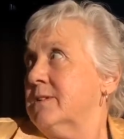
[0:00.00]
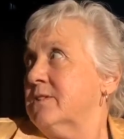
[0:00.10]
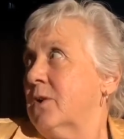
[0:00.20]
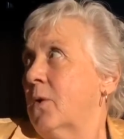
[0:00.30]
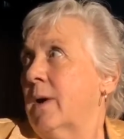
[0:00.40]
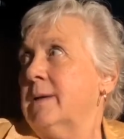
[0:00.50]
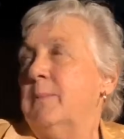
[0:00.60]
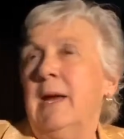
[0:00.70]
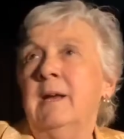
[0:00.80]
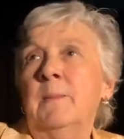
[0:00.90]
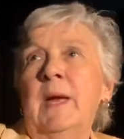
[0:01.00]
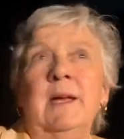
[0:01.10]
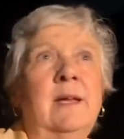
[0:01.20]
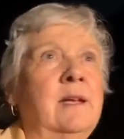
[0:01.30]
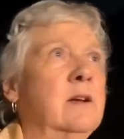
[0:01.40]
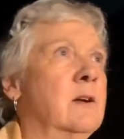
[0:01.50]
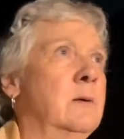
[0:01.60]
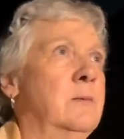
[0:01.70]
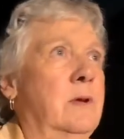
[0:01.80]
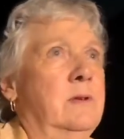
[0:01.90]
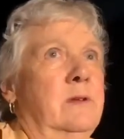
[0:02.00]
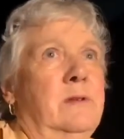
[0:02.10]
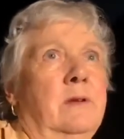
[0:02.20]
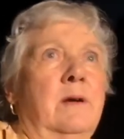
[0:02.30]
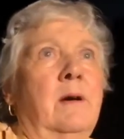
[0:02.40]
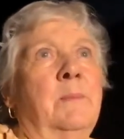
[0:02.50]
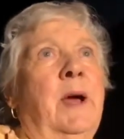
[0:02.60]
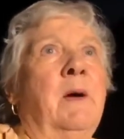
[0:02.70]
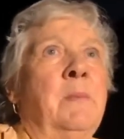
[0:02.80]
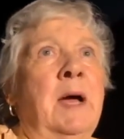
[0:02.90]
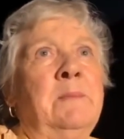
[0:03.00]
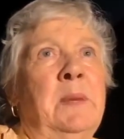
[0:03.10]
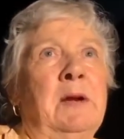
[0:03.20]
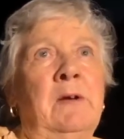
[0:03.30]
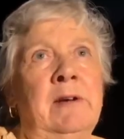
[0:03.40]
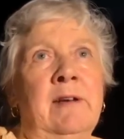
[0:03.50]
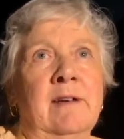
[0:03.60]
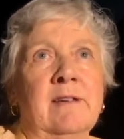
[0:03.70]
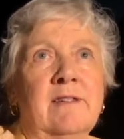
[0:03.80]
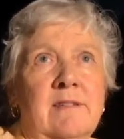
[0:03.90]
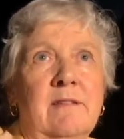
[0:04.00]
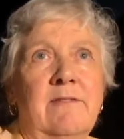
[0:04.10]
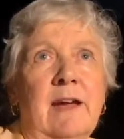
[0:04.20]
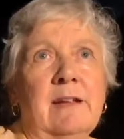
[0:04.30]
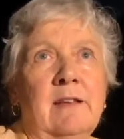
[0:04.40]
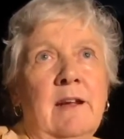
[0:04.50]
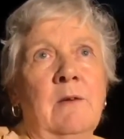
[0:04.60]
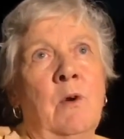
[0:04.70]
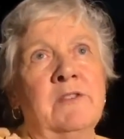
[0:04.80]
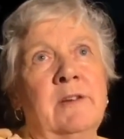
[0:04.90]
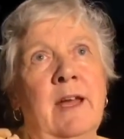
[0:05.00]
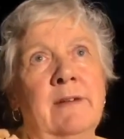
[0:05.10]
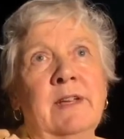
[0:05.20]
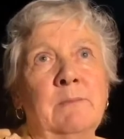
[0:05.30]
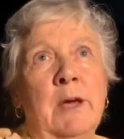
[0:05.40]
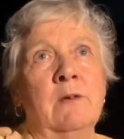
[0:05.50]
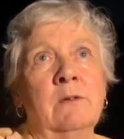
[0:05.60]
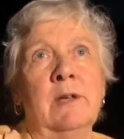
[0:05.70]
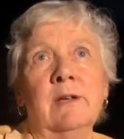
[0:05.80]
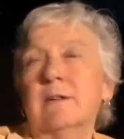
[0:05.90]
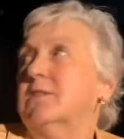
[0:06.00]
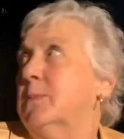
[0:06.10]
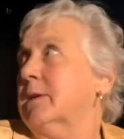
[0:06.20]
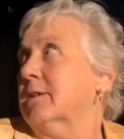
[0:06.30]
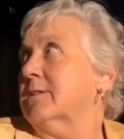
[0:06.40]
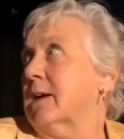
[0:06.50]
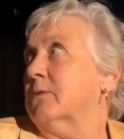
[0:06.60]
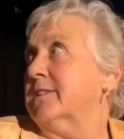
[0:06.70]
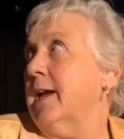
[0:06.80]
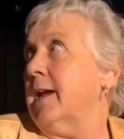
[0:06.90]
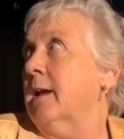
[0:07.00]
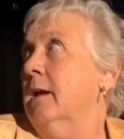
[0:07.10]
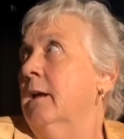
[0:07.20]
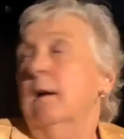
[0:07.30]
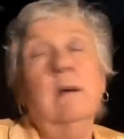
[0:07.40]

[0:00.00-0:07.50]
And so I'd paint a painting here about my barrenness, the fact that I wasn't having my own kids because I was gay.